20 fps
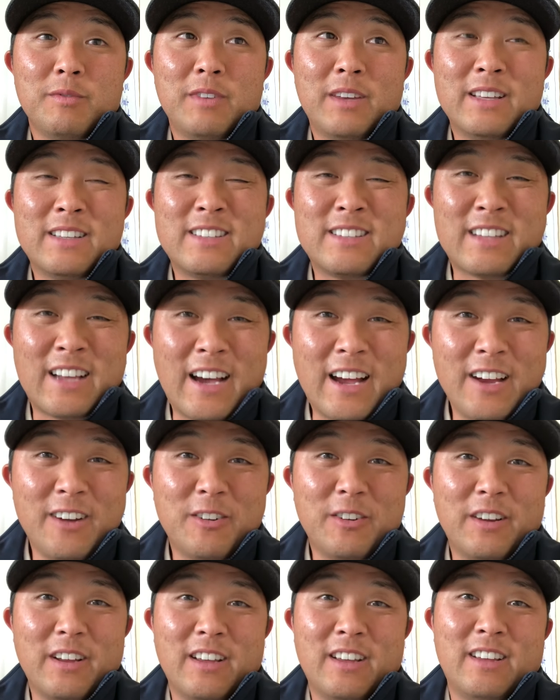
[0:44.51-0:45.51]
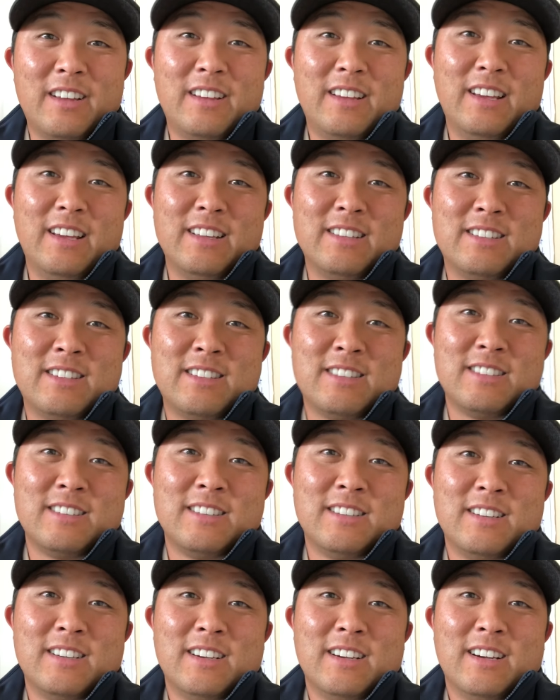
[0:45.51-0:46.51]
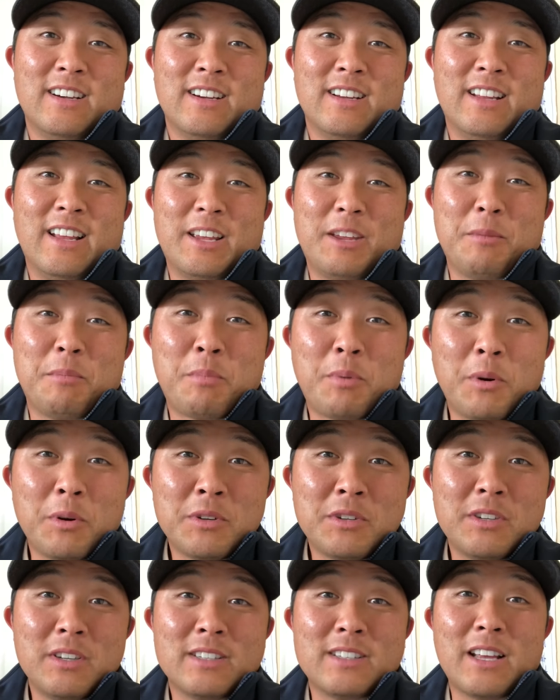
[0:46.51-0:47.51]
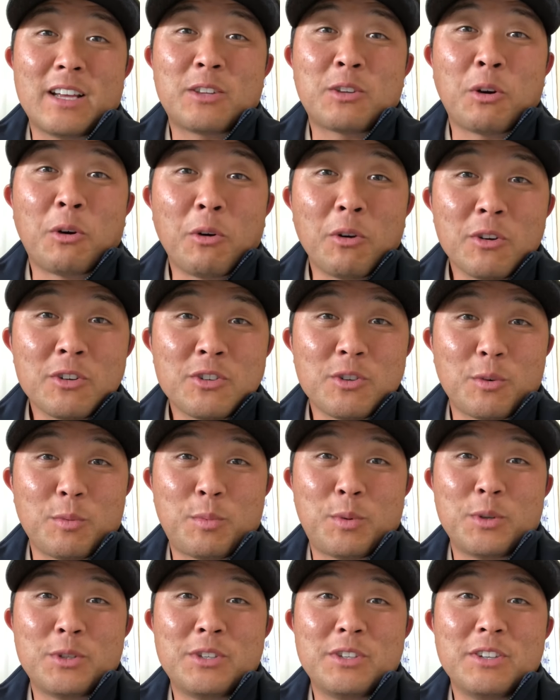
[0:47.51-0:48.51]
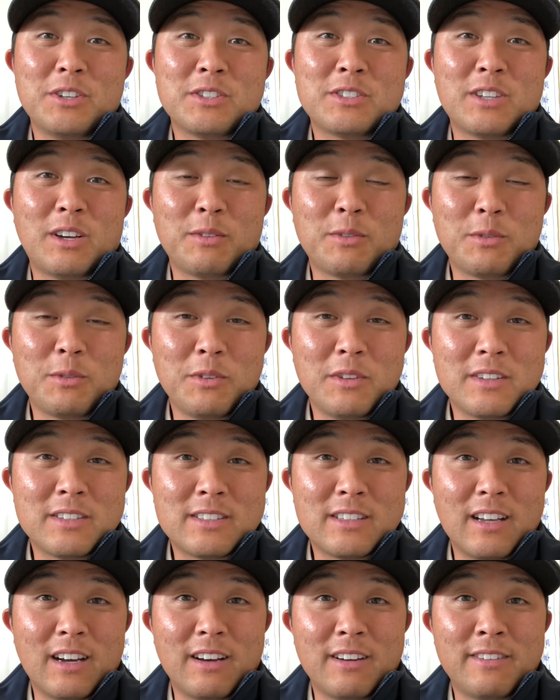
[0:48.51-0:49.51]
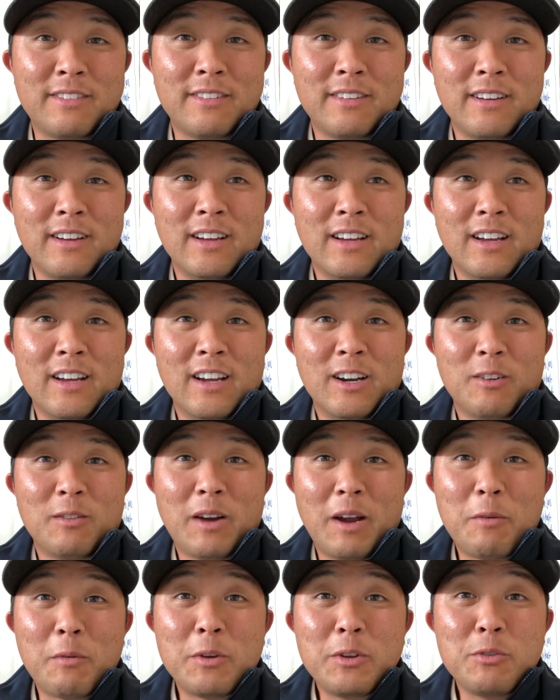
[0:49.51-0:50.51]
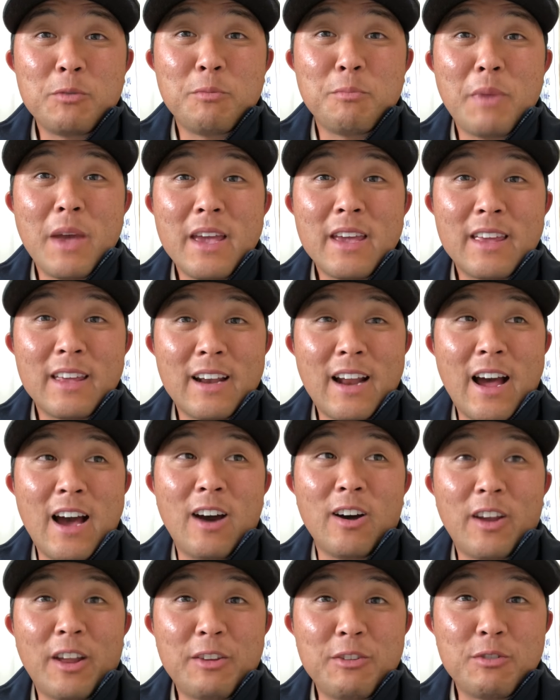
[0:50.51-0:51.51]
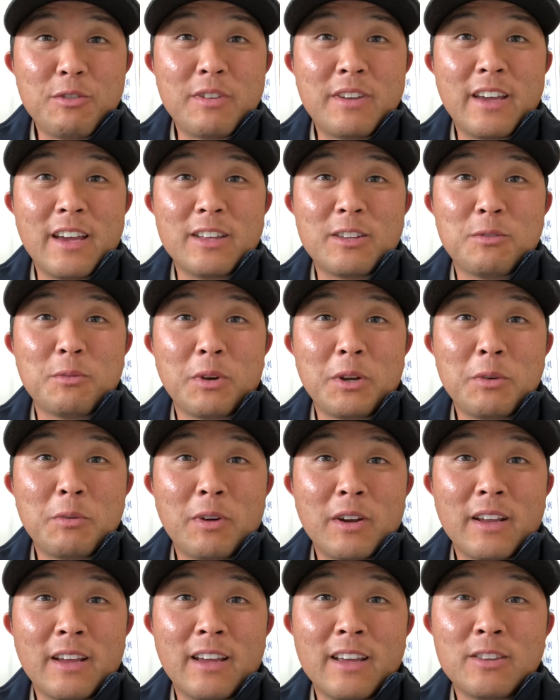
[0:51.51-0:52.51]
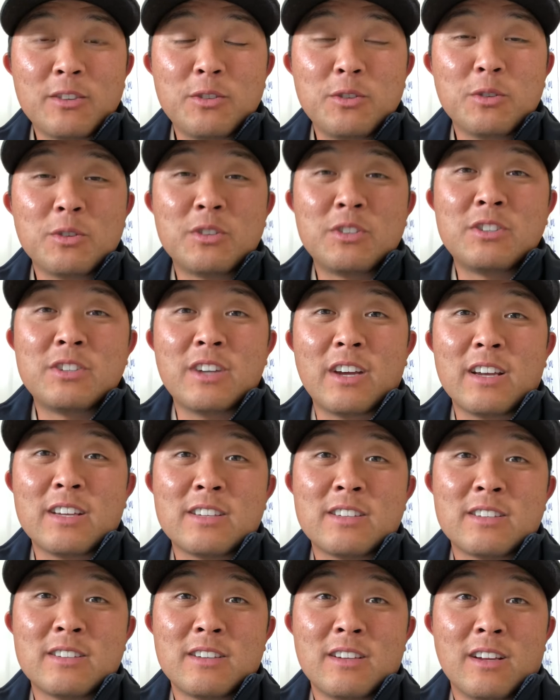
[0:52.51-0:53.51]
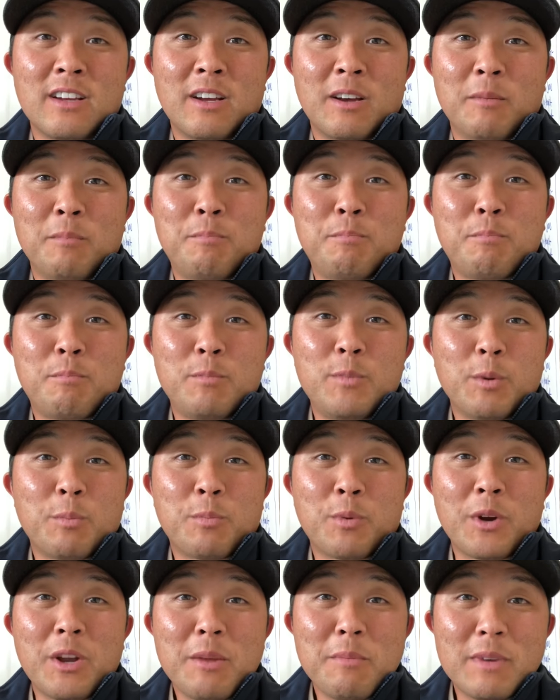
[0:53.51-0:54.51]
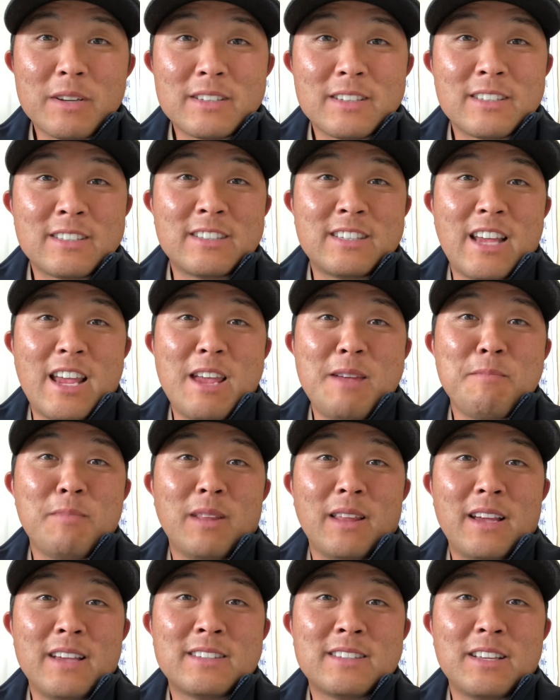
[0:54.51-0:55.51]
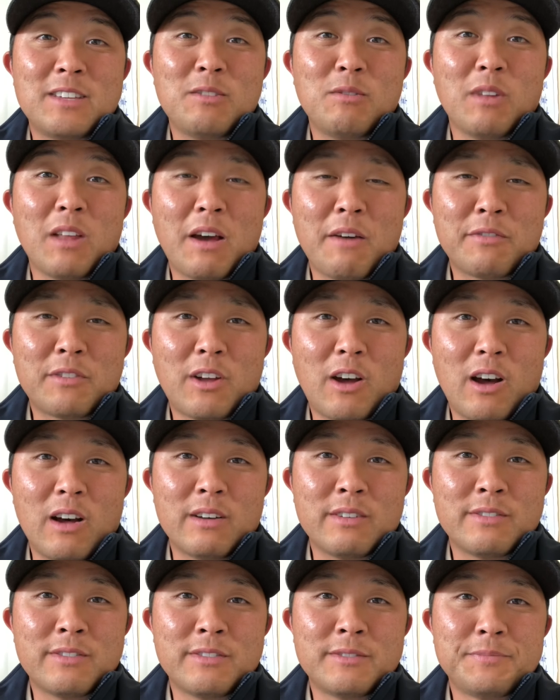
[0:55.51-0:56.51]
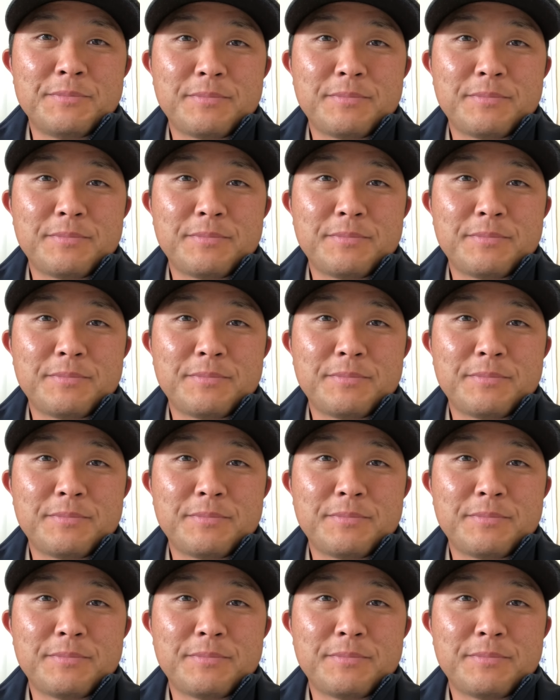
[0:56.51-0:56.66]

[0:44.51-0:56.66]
it's tiring. It's like you're pushing, it's like torture pushing yourself through this stuff, right? When you make it out and you get to where you want to get to, you're pretty much the same place that you left off,